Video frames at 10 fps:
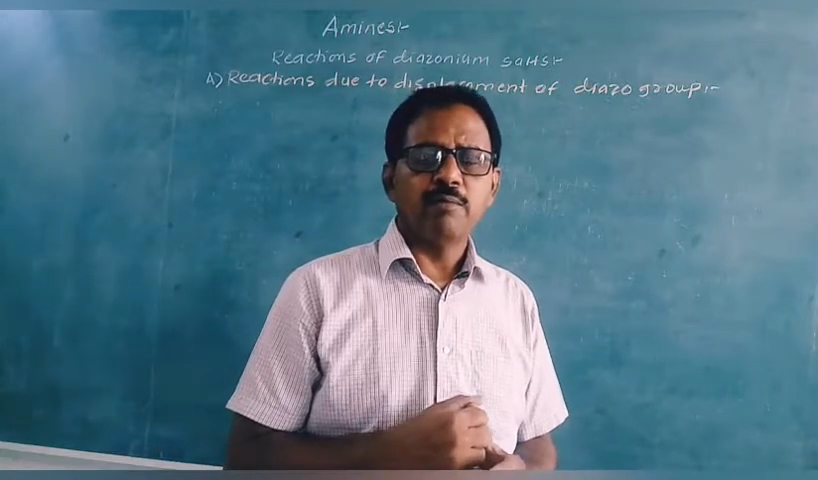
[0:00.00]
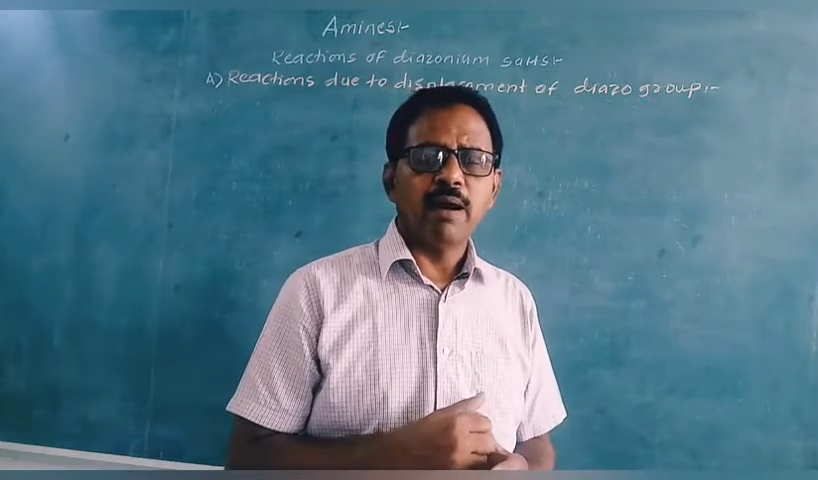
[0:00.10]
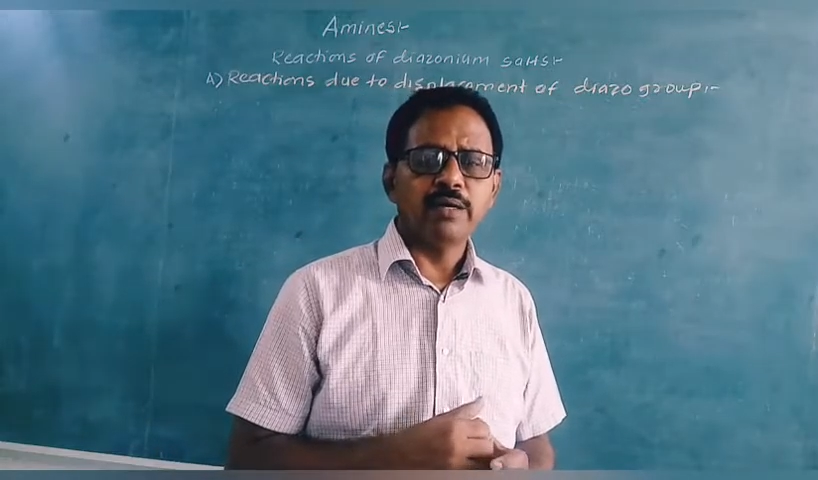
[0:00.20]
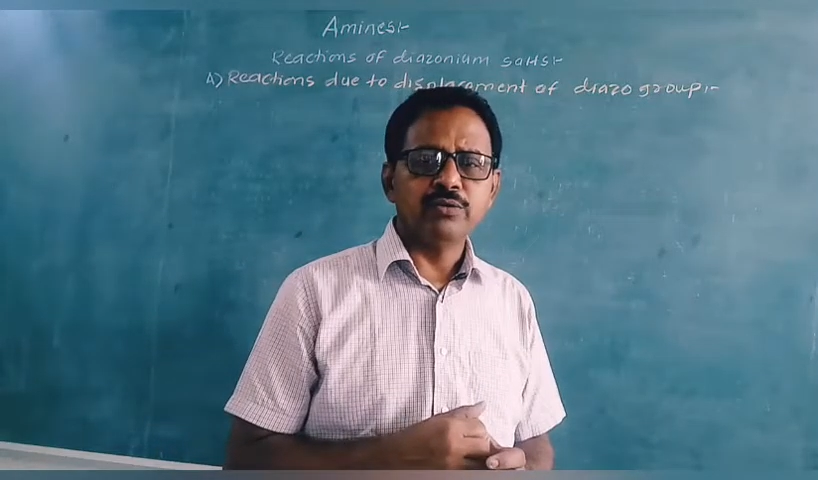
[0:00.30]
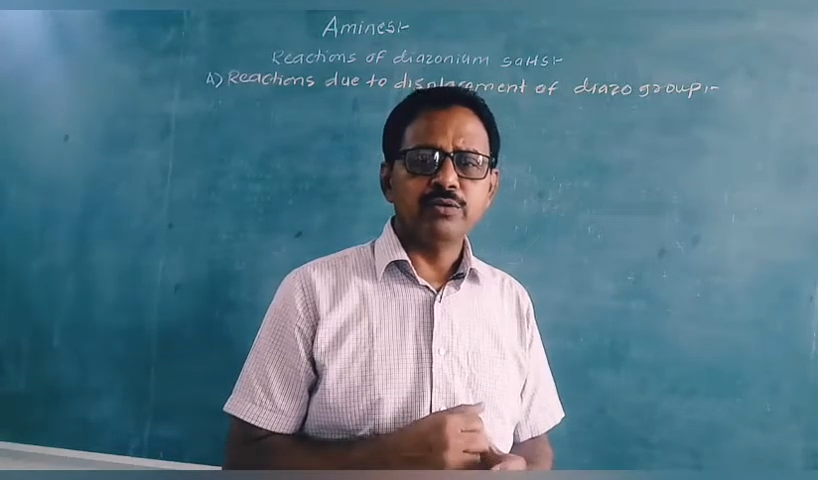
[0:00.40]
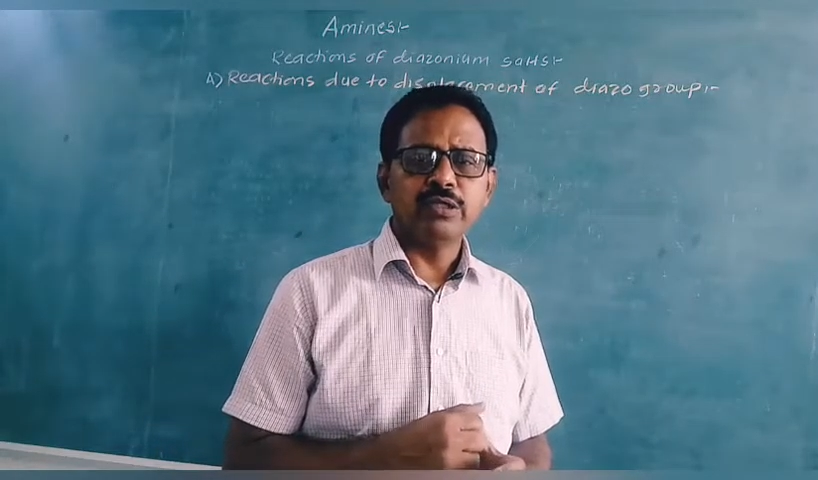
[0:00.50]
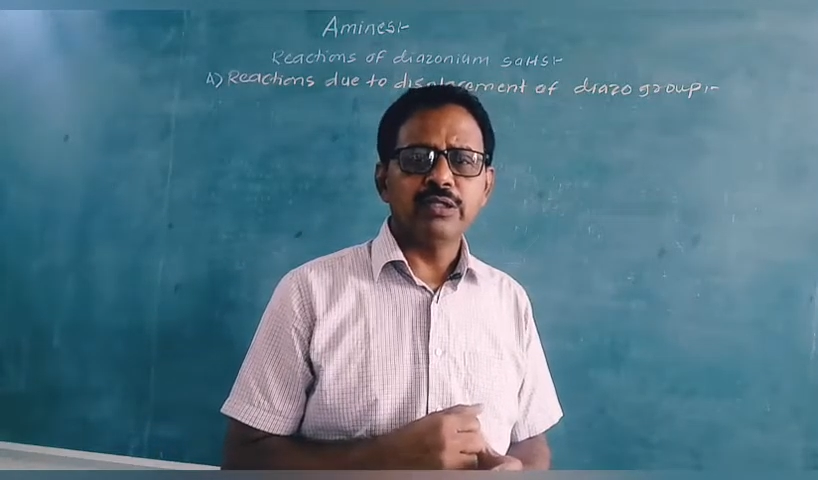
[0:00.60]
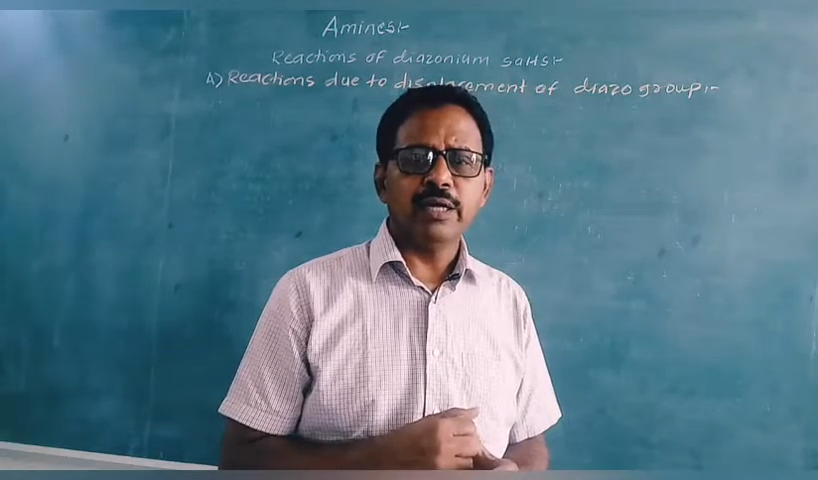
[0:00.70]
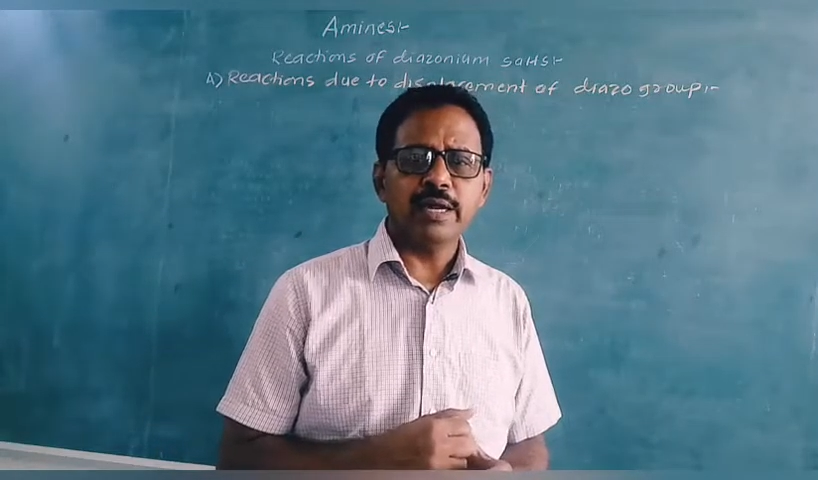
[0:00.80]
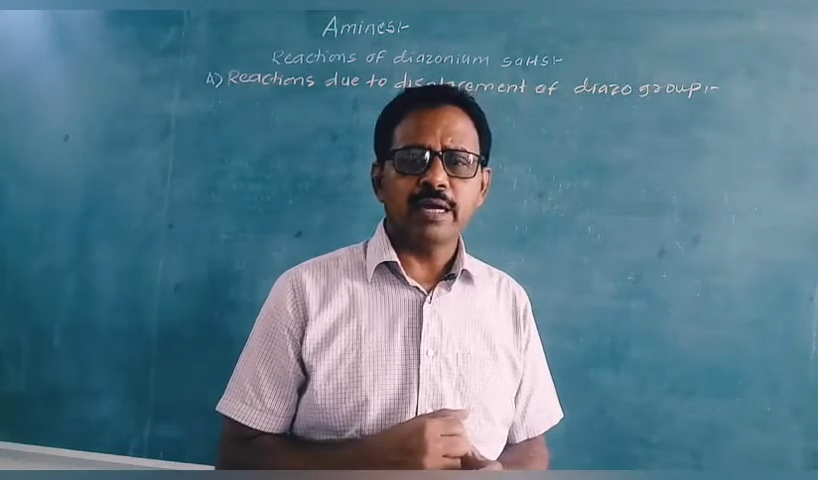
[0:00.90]
by using
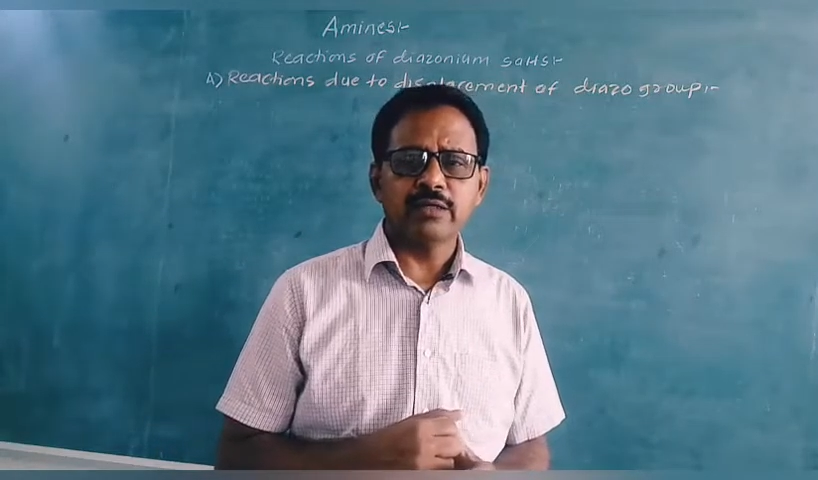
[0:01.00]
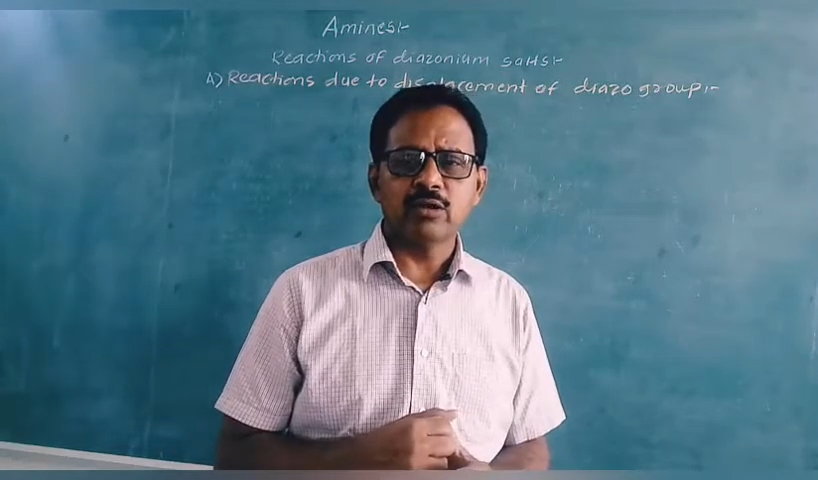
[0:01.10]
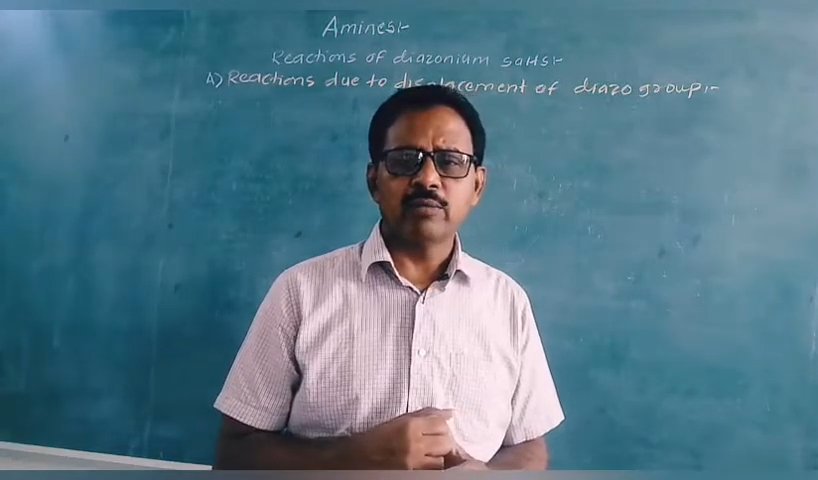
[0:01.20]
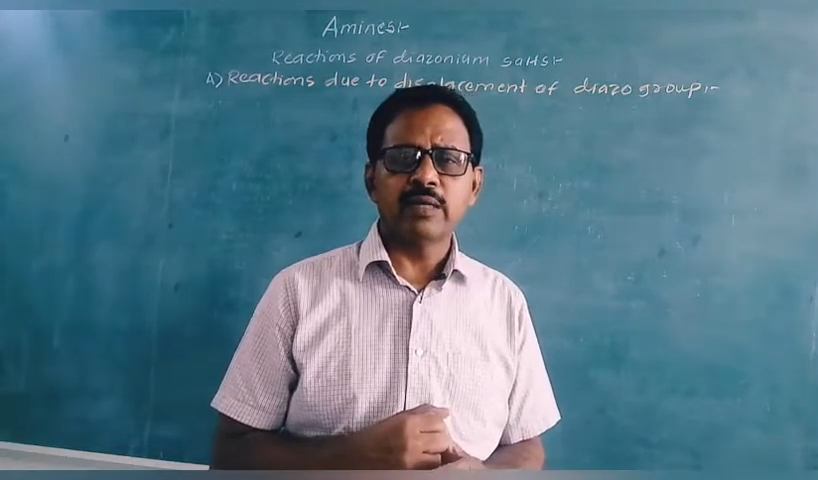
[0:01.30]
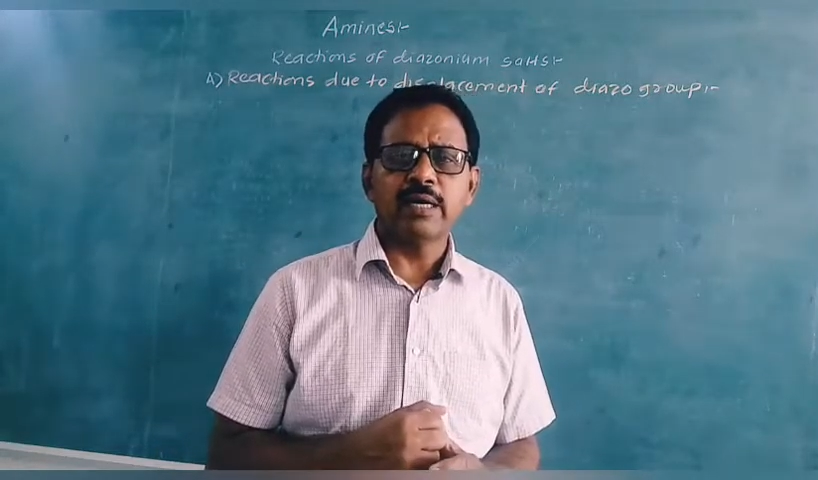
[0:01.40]
the reaction of